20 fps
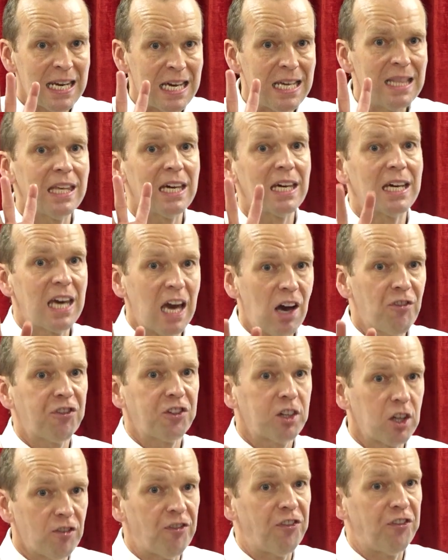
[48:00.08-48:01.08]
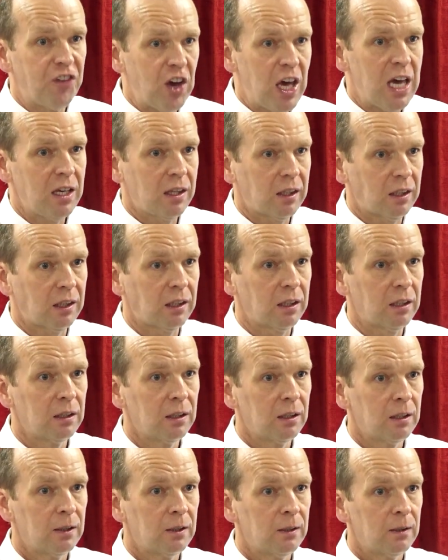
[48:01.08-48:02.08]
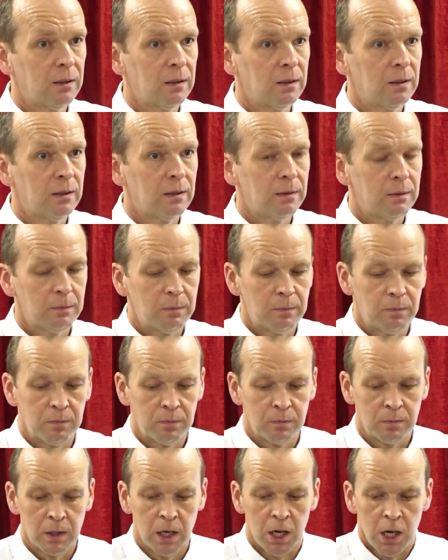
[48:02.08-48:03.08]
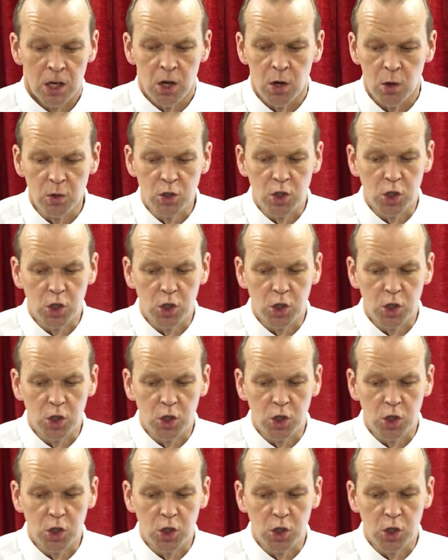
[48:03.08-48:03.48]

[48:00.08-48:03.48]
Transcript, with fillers: need the gift of faith. You know,